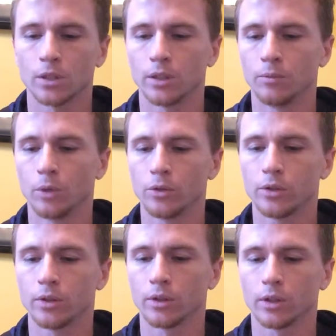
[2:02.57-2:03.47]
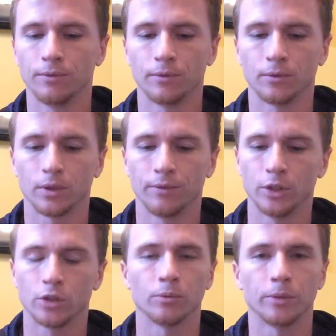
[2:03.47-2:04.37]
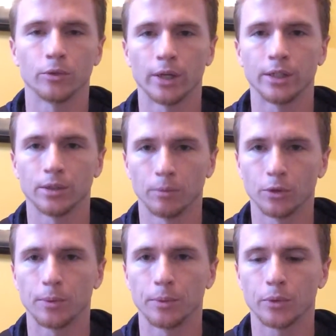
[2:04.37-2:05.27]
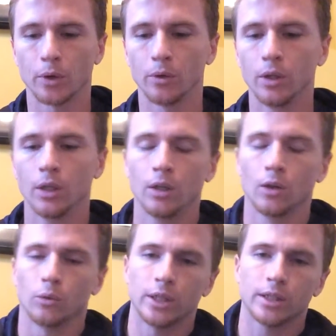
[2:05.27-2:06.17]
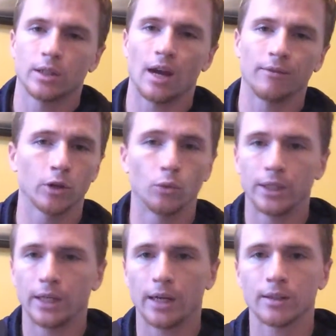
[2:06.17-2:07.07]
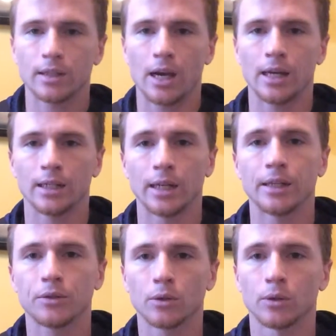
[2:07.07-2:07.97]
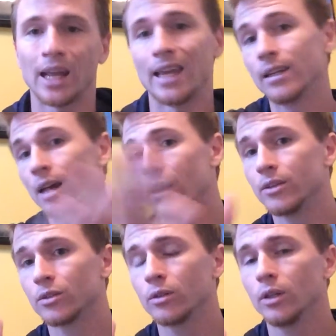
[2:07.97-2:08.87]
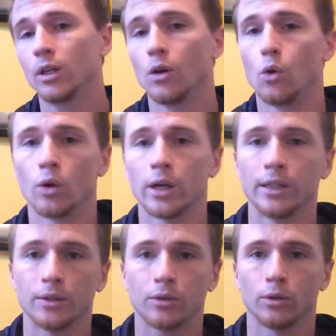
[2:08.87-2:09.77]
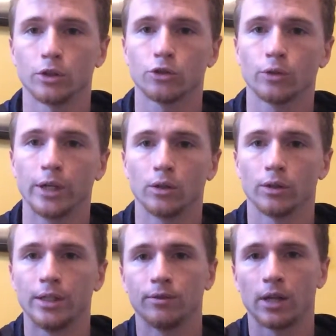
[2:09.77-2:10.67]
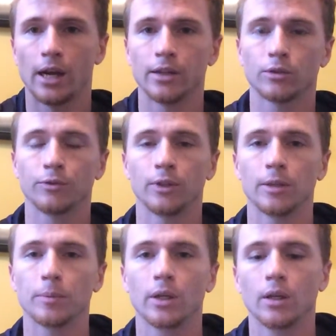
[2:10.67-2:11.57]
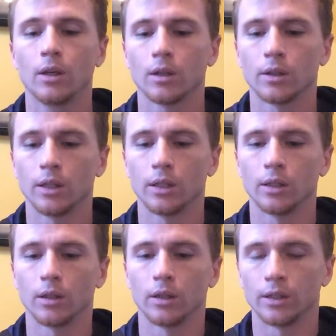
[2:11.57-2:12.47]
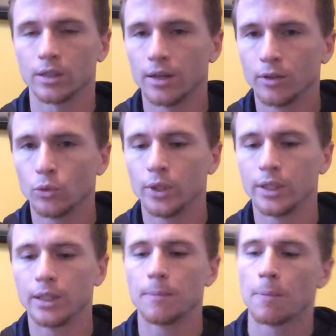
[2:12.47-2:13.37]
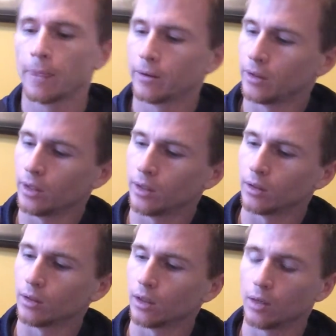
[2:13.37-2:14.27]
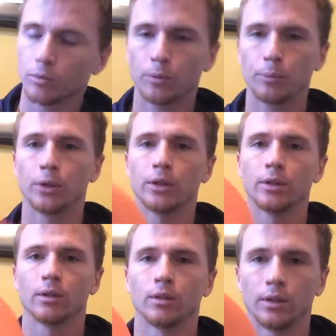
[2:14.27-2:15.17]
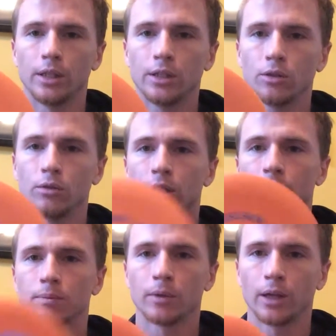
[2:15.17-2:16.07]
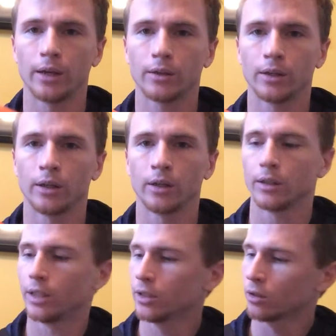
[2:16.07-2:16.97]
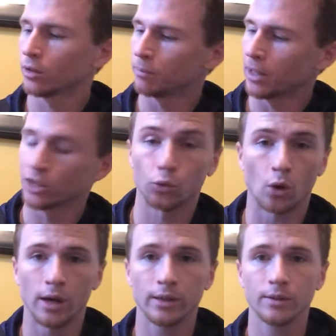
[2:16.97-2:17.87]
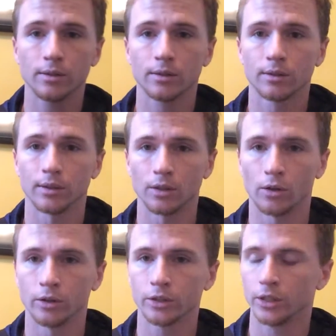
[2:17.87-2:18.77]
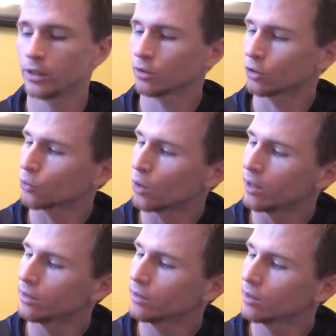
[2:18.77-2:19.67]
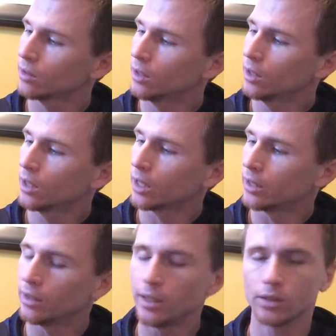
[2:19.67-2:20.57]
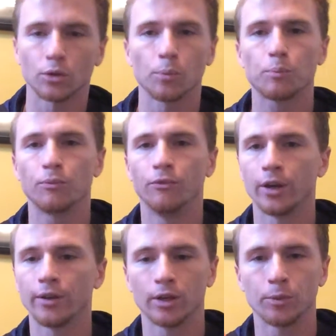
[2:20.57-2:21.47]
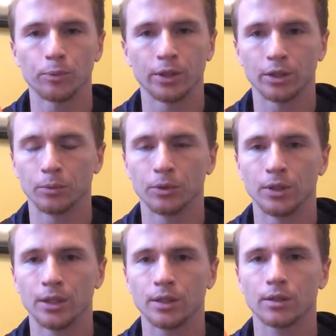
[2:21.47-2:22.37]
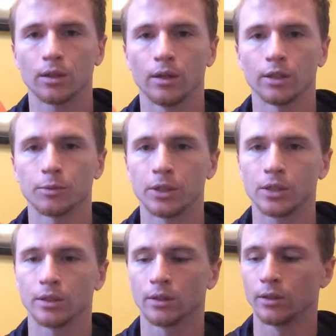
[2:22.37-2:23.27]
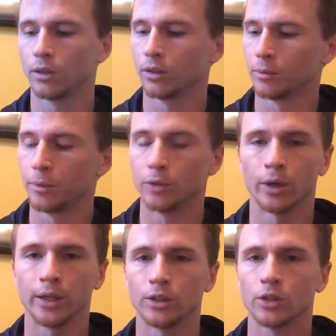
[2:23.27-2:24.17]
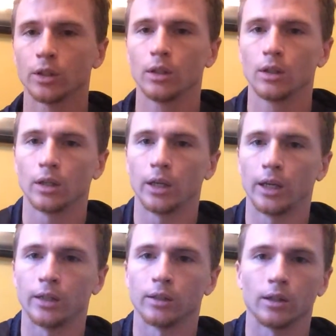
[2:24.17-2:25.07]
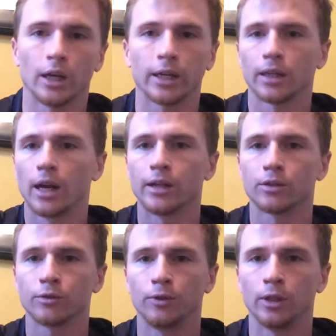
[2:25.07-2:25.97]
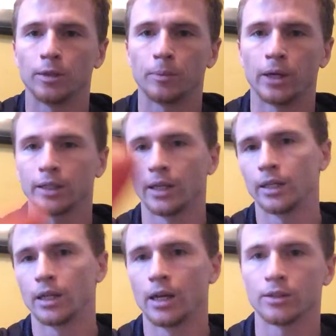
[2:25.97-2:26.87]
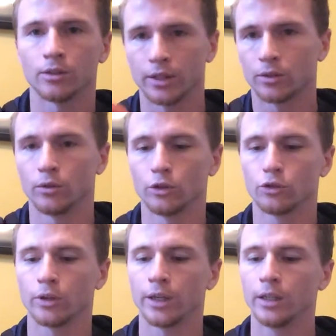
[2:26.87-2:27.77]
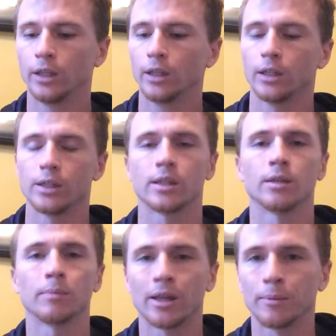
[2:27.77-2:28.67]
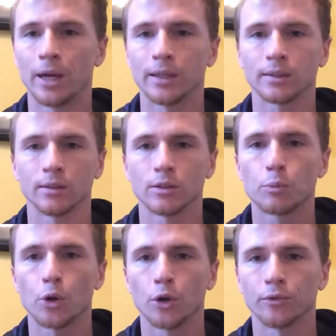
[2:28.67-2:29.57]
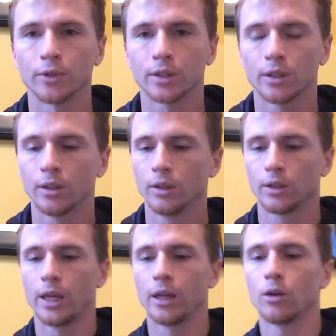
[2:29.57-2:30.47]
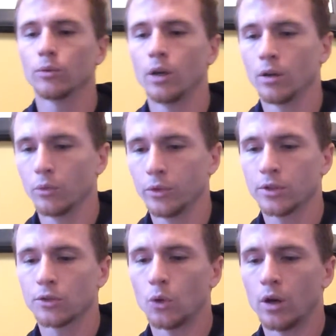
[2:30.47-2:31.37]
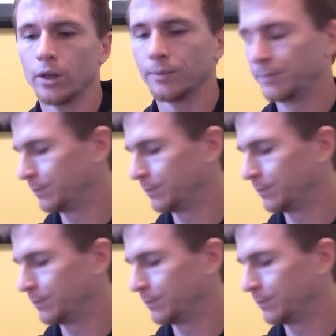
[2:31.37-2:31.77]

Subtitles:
than most of the conventional mid-range that most people throw. When it's not very windy outside and I need to throw an Anheuser, or I need to throw a straight or even a hyzer flip, and it's not very windy, then I'm going to put these two discs out there. These are my Swans. These orange discs are Swans, and these are very, very predictable discs, especially on a mid-range. And I can hyzer flip, I can Anheuser, I can throw it straight, sit by the basket. It's perfect. Can't go wrong with the Swan.